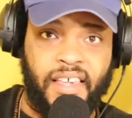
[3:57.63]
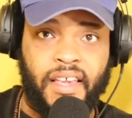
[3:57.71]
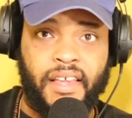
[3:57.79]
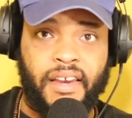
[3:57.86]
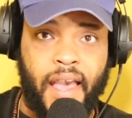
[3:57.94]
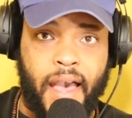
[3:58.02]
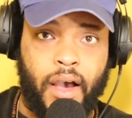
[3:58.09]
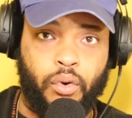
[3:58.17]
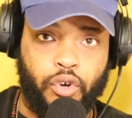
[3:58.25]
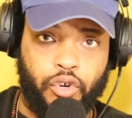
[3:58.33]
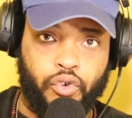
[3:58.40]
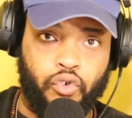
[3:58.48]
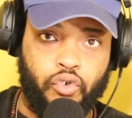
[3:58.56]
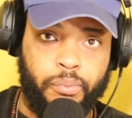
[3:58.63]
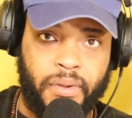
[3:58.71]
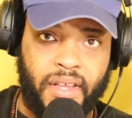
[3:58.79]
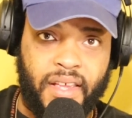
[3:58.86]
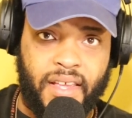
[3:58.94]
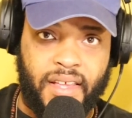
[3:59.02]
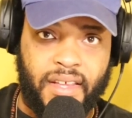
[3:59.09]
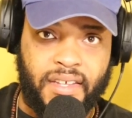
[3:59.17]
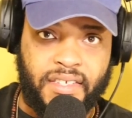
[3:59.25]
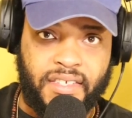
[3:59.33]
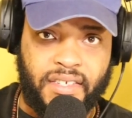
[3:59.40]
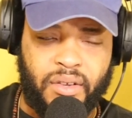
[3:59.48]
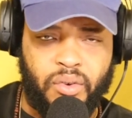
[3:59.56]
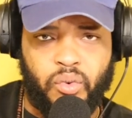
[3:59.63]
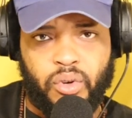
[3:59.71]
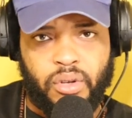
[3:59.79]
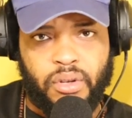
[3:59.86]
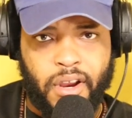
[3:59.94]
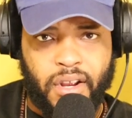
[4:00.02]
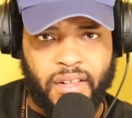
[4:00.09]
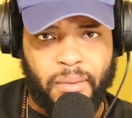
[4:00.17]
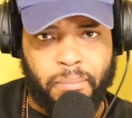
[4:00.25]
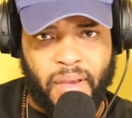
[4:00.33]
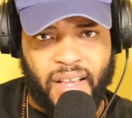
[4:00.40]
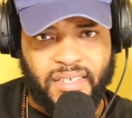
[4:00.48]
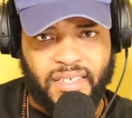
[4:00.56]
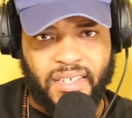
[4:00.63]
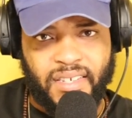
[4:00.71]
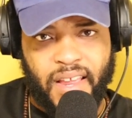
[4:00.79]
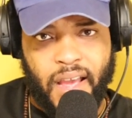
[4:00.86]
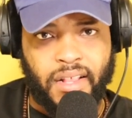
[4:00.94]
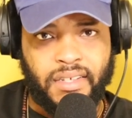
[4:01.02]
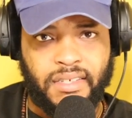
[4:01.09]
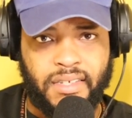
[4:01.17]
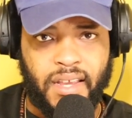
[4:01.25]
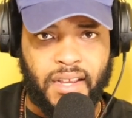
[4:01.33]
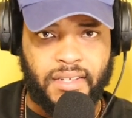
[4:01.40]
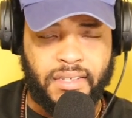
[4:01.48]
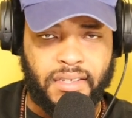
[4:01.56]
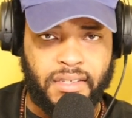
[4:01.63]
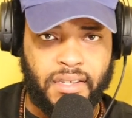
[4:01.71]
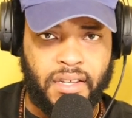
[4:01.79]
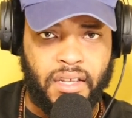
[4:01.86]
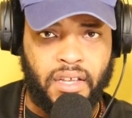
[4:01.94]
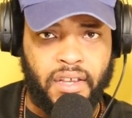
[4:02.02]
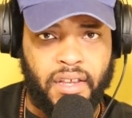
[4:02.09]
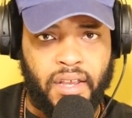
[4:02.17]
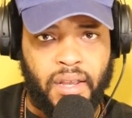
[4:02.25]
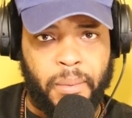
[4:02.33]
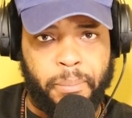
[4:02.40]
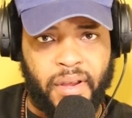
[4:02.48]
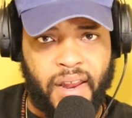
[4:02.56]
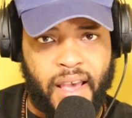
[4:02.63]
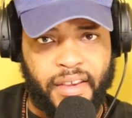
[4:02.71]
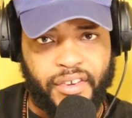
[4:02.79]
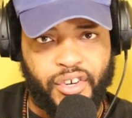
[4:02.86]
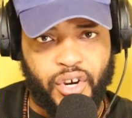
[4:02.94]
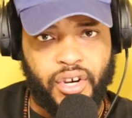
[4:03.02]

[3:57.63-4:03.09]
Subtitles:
Again, our group is primarily based in Dallas, Texas, but I